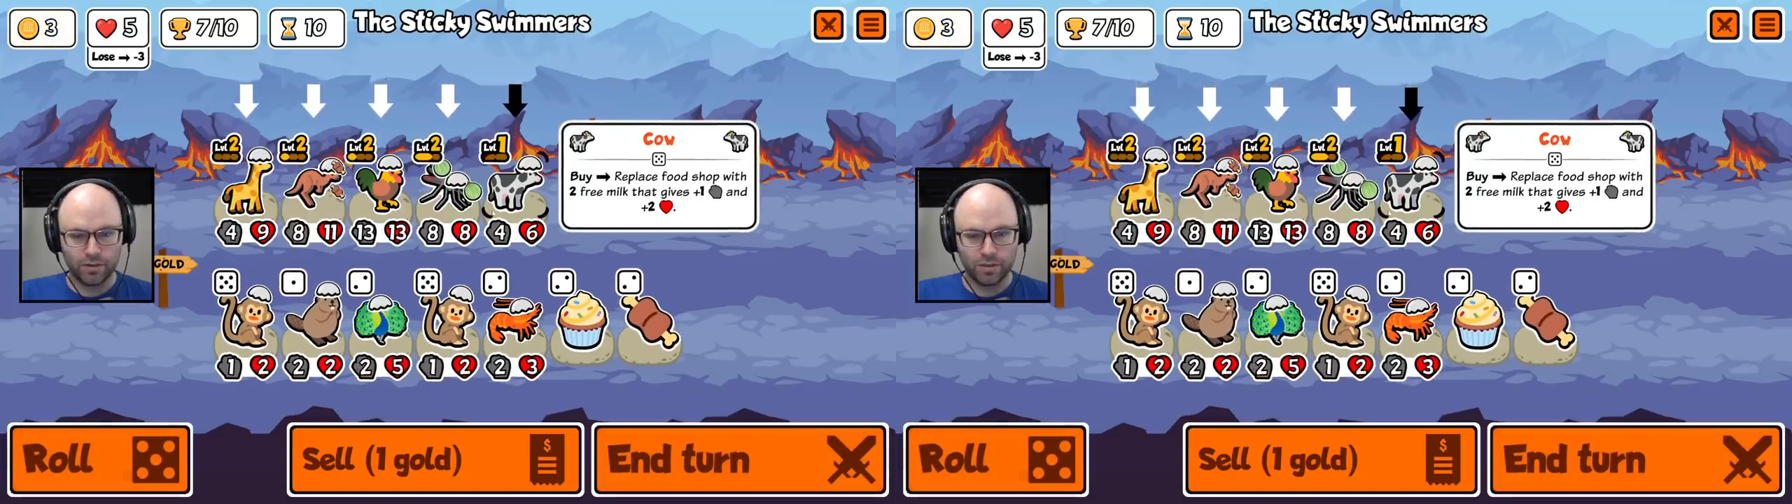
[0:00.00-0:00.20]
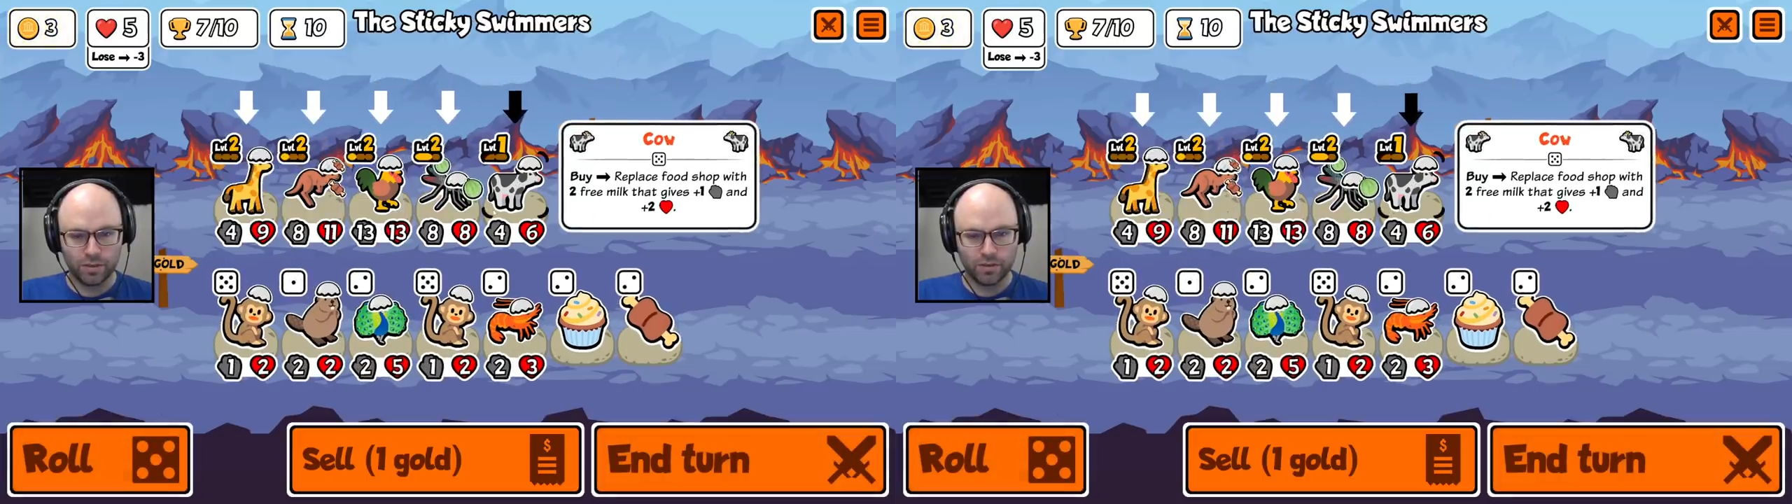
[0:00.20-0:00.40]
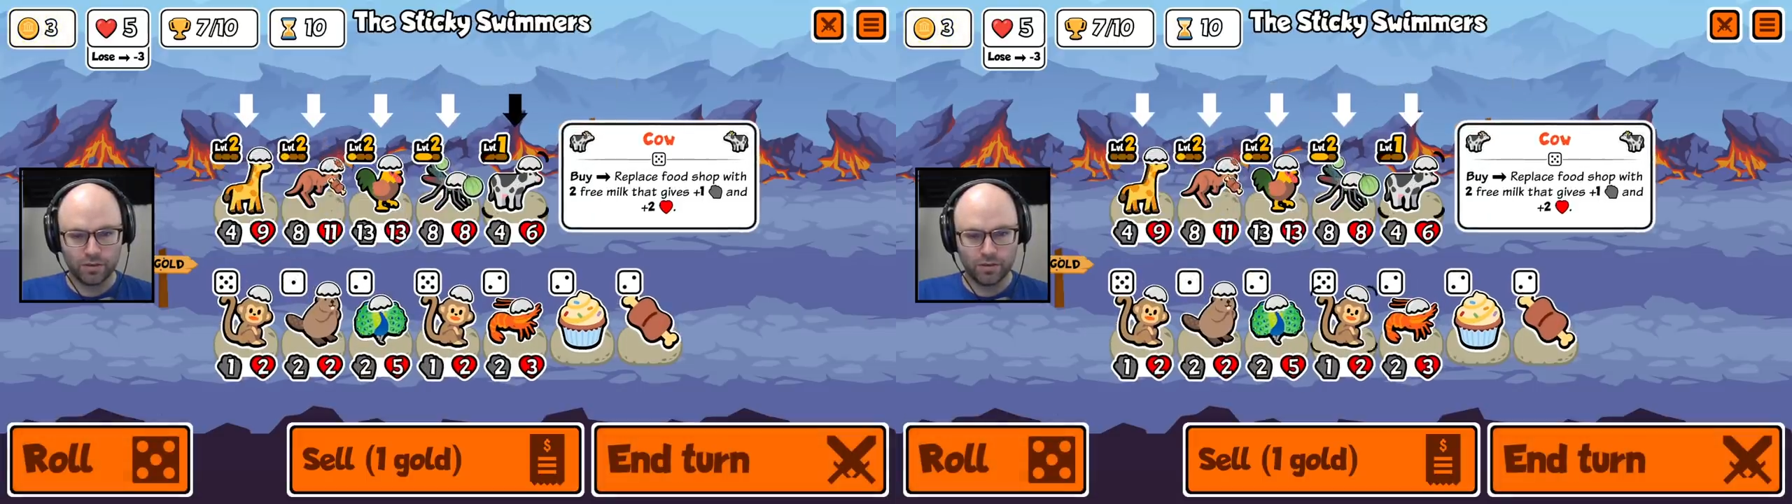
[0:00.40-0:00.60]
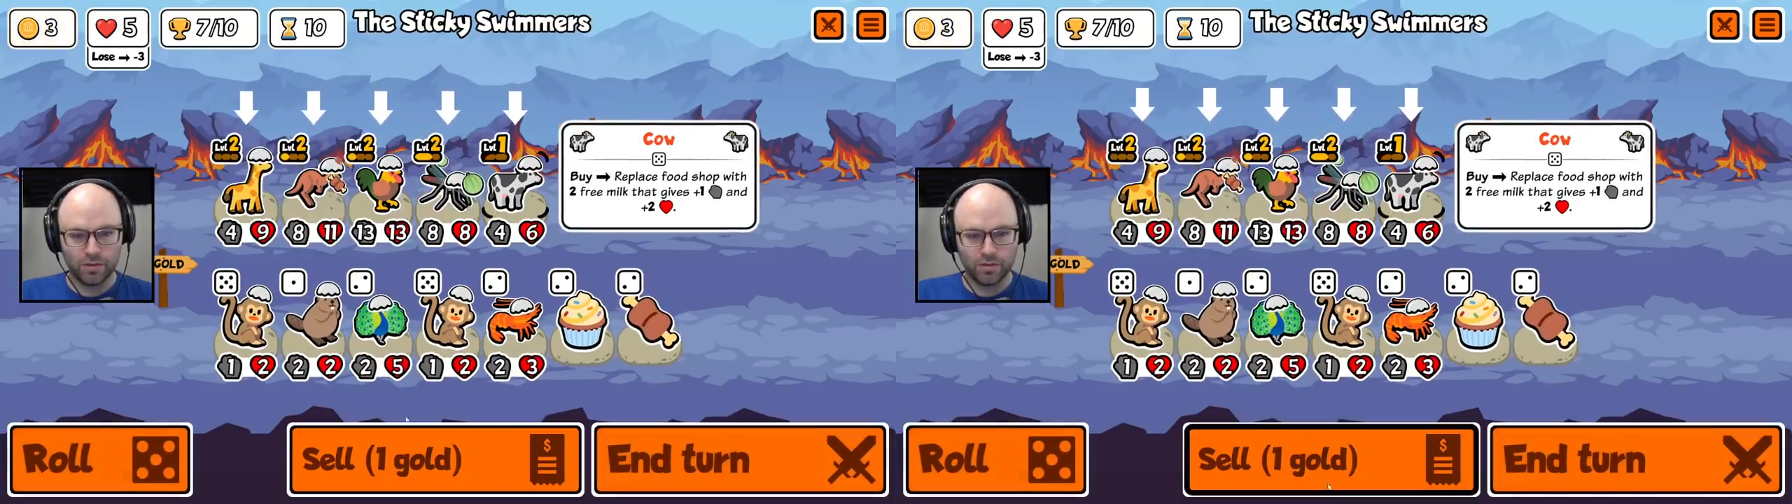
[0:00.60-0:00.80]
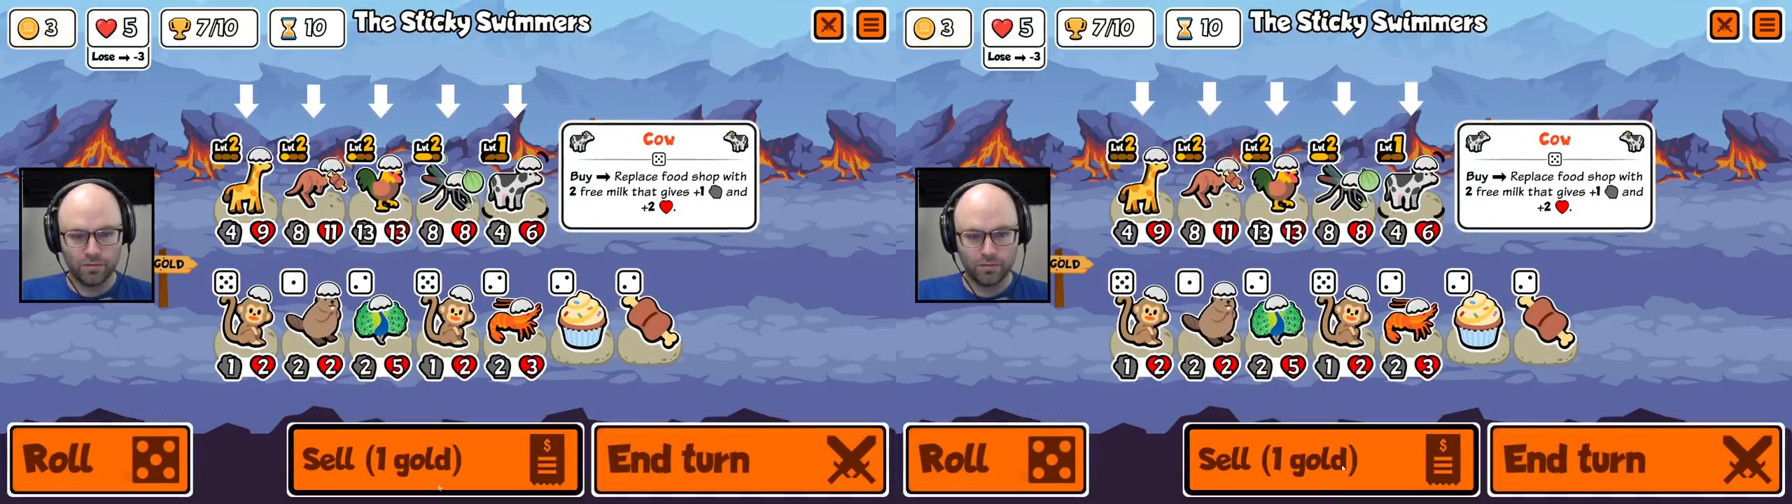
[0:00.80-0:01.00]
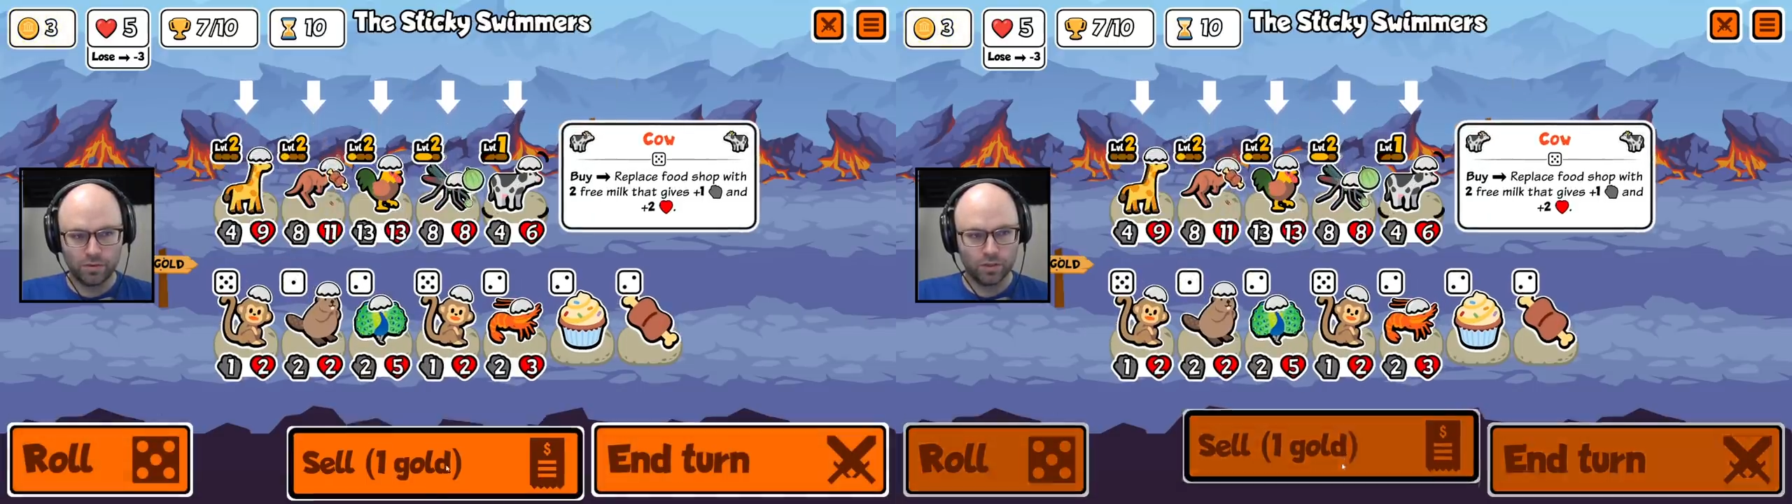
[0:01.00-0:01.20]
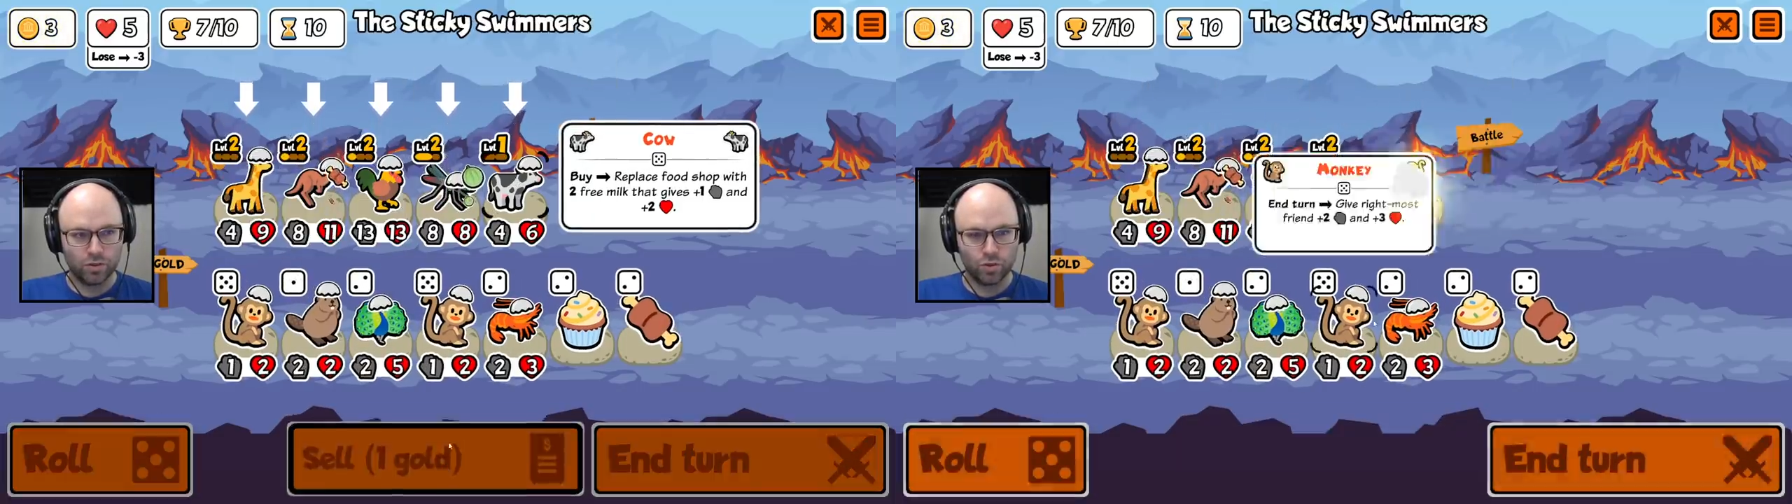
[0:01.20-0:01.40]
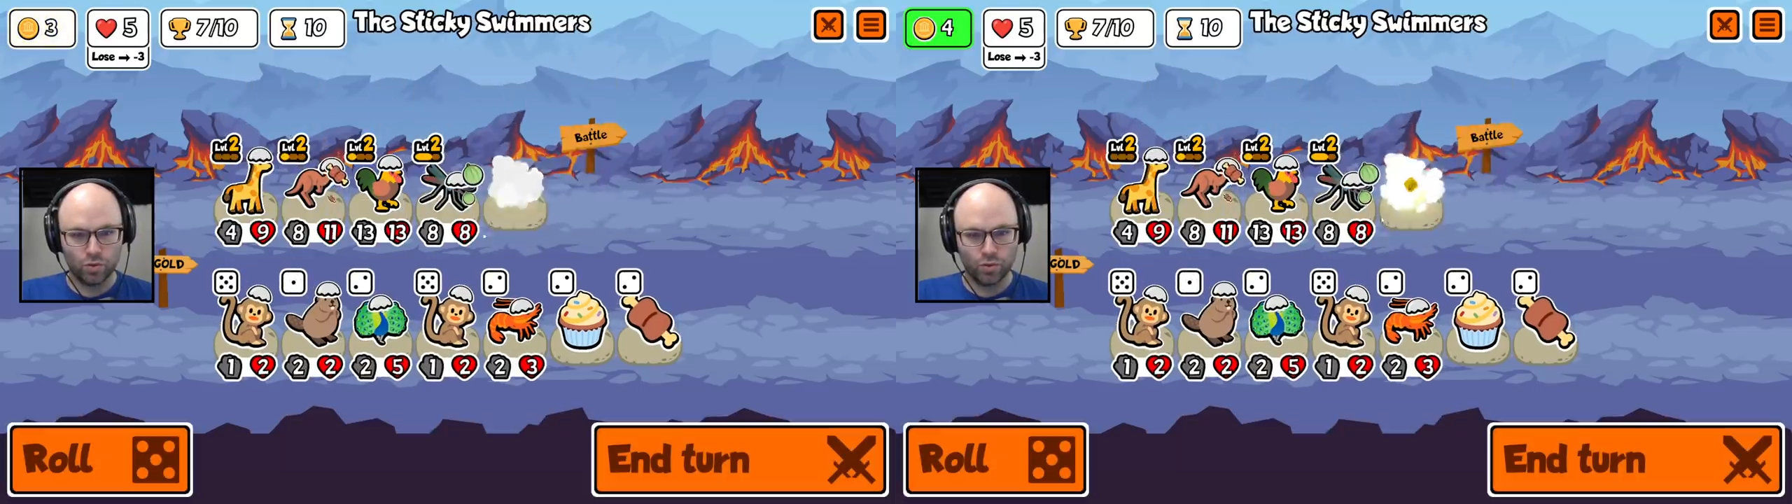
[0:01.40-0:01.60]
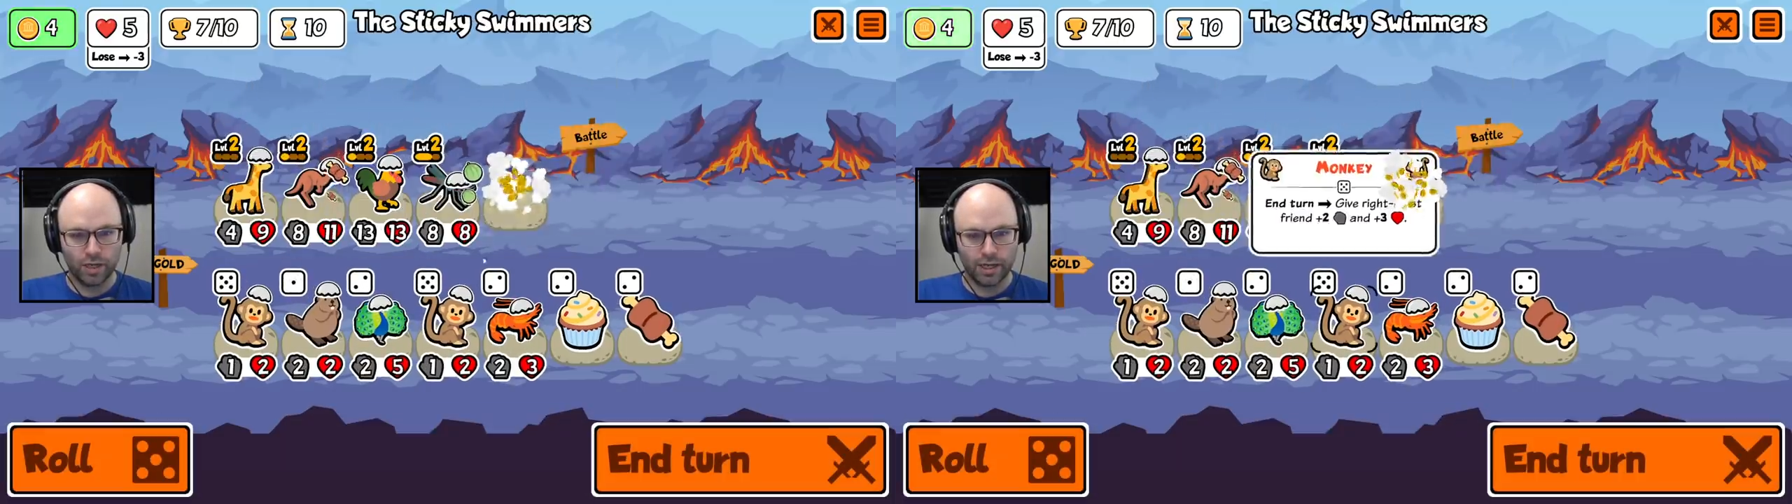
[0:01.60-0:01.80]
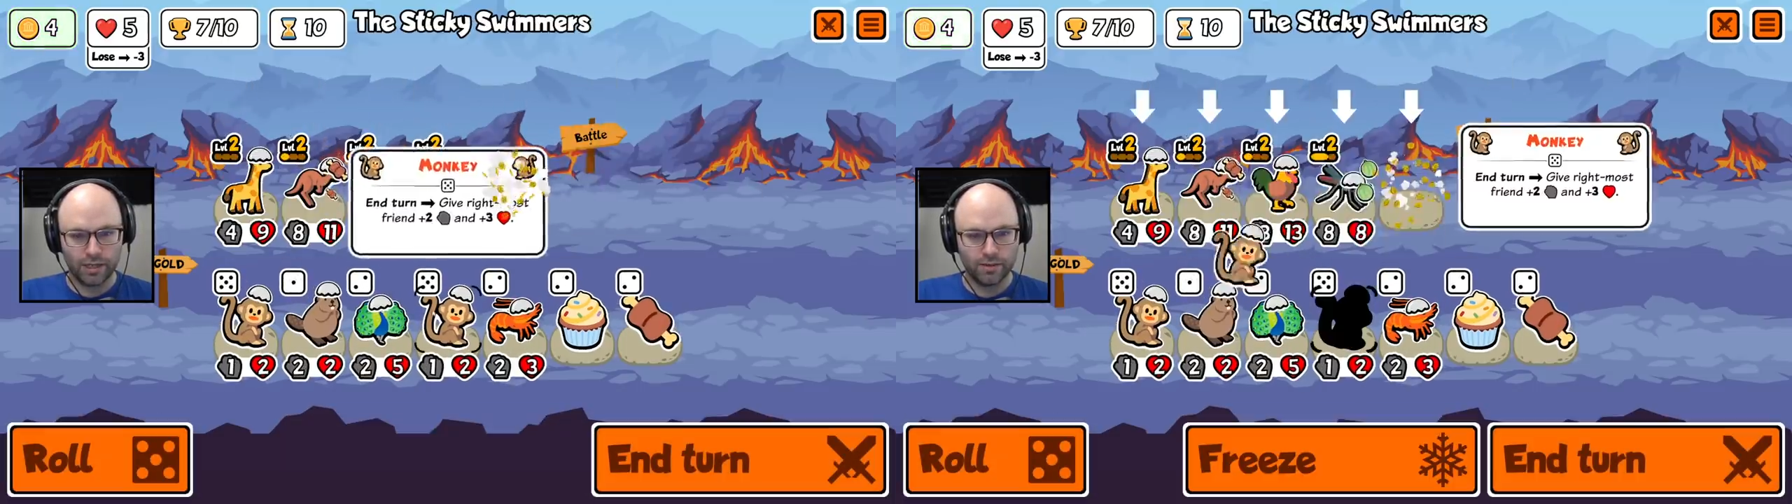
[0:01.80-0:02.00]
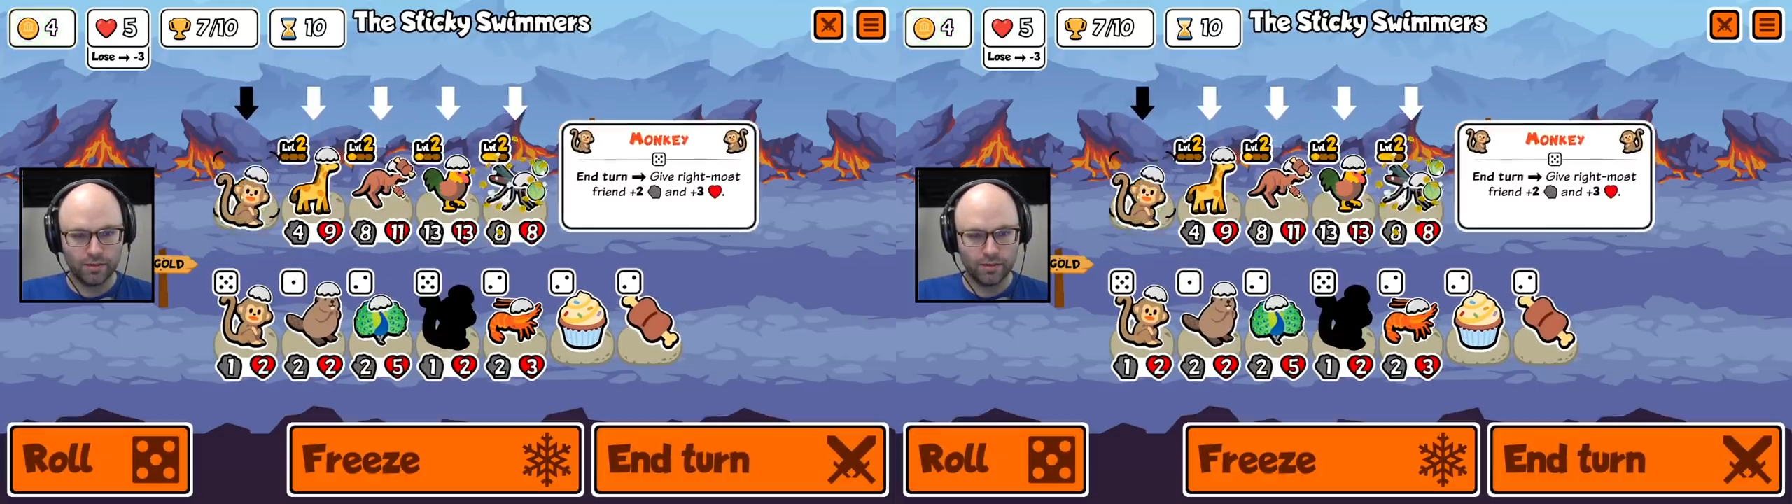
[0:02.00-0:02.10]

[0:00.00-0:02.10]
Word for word: to to do uh,